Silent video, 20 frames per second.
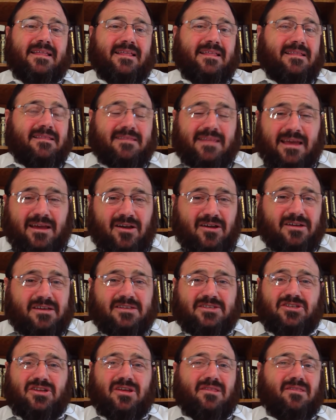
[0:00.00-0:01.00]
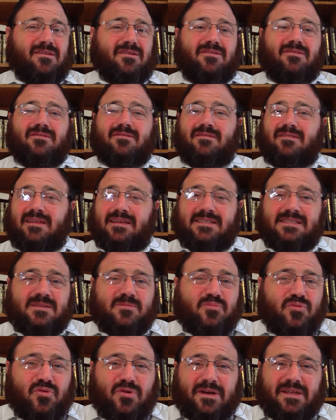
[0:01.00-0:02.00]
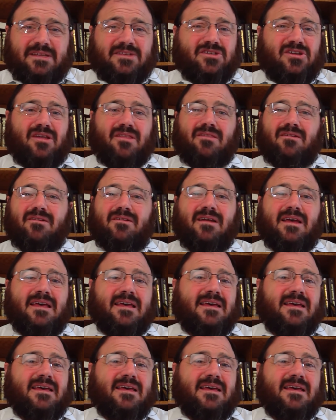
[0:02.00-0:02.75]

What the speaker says: They hug each other, they support each other.